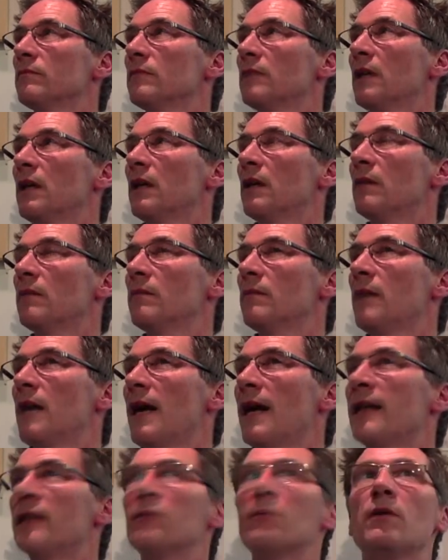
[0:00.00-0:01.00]

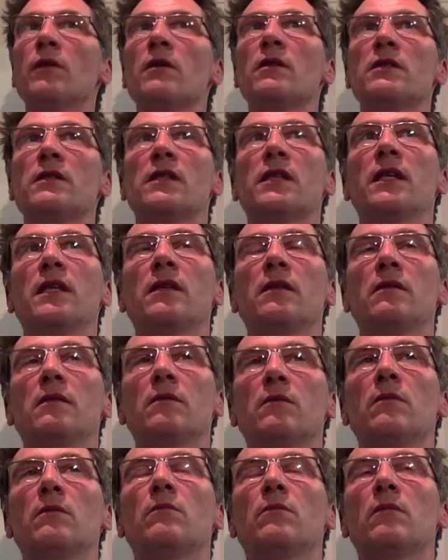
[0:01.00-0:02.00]
and we're asking,
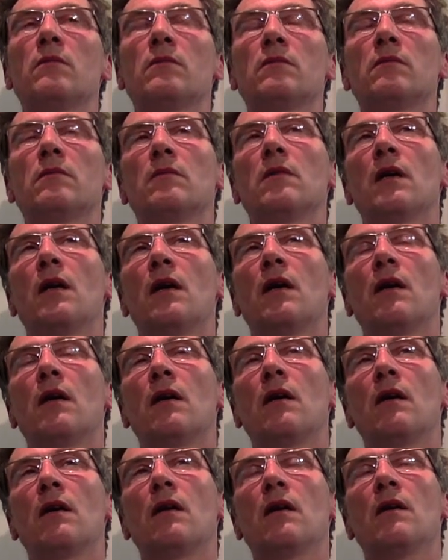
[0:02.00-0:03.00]

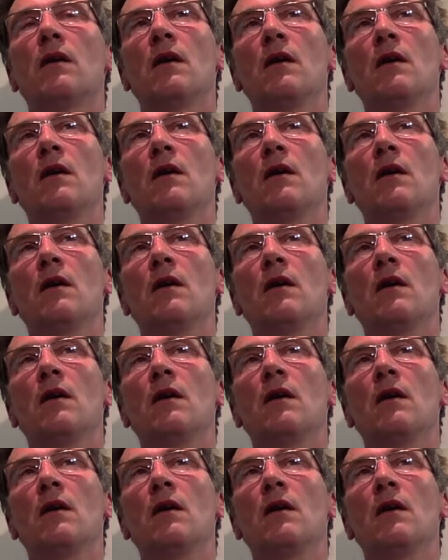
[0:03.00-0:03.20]
a